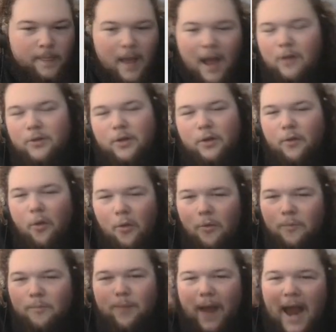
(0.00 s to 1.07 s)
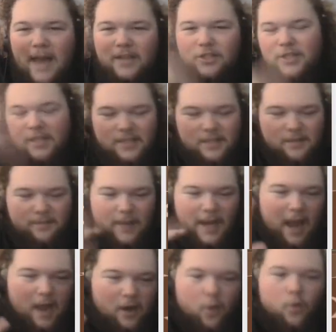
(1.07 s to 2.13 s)
I don't know, the whole badge system
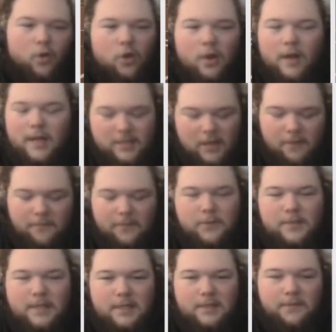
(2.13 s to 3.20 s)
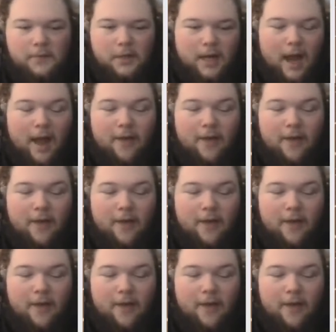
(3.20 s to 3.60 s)
they got going on, it's confusing as fuck.